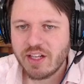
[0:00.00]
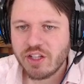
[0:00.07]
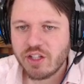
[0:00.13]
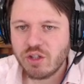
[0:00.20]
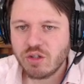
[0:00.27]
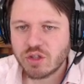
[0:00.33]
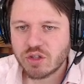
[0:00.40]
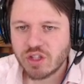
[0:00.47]

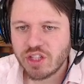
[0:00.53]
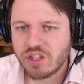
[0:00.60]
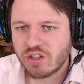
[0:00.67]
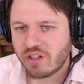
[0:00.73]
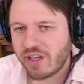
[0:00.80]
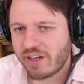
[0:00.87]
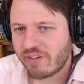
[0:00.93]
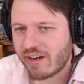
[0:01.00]
Usually,
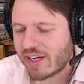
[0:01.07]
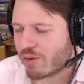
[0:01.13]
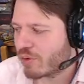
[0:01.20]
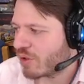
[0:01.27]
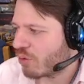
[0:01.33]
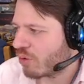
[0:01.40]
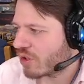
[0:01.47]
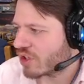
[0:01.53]
you'll interact with
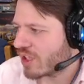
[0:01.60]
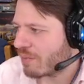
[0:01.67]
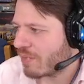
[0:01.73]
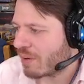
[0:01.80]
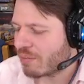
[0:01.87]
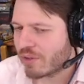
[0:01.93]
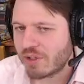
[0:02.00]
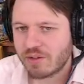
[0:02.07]
the Workshop
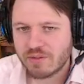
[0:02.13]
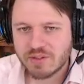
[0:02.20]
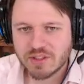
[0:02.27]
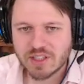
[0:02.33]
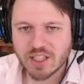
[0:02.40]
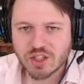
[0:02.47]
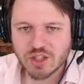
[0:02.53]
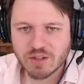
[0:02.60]
upload
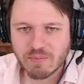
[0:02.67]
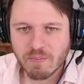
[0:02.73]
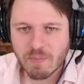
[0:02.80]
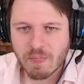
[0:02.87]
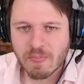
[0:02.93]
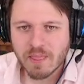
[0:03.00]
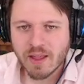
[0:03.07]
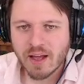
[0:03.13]
section.
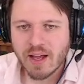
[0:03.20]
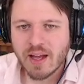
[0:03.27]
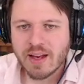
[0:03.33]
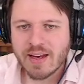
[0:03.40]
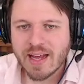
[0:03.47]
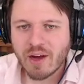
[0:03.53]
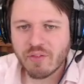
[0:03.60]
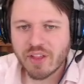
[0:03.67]

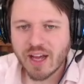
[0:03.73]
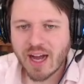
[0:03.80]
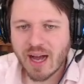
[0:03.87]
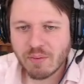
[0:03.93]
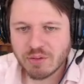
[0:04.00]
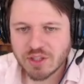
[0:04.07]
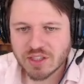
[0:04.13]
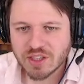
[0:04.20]
Now, the
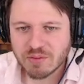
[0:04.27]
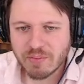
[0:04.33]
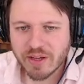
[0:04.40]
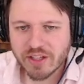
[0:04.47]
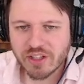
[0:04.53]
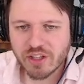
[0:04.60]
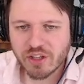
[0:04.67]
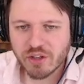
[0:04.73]
options
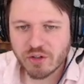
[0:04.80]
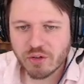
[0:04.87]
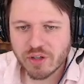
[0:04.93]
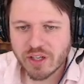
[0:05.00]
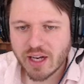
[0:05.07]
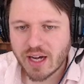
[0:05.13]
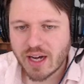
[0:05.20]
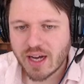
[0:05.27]
menu
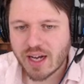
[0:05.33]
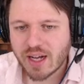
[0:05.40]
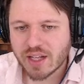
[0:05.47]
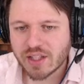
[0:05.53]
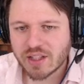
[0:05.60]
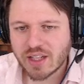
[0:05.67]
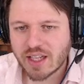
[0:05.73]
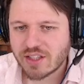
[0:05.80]

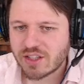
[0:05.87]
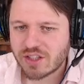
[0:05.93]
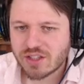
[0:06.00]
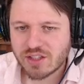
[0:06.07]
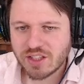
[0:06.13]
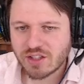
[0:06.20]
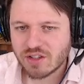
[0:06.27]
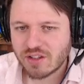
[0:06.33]

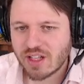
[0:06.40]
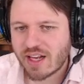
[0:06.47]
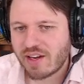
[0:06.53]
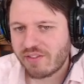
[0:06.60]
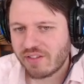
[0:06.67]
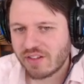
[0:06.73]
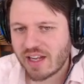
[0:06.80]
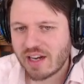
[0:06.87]
these are a
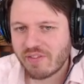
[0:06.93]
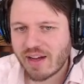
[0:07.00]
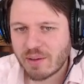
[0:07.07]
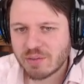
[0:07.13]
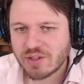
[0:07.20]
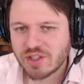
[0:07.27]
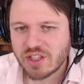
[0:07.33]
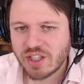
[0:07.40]
lot of
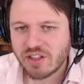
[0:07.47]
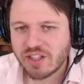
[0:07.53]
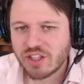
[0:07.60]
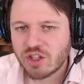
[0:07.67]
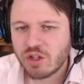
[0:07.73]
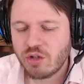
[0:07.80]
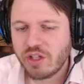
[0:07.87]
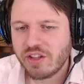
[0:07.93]
options here,
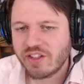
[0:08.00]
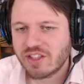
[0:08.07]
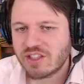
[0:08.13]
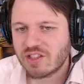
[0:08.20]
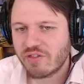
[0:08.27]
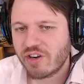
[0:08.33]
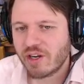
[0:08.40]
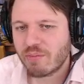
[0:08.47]
including, this is
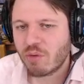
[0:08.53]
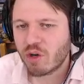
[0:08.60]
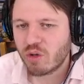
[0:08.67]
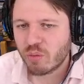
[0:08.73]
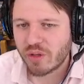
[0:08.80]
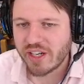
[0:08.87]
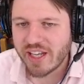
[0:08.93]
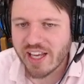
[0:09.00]
the very
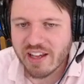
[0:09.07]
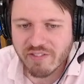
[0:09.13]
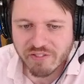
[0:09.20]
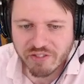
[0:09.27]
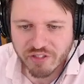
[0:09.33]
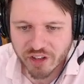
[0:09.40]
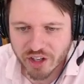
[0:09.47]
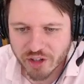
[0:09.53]
important one,
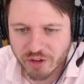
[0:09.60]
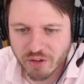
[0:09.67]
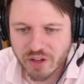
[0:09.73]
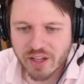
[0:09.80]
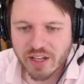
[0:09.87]
info.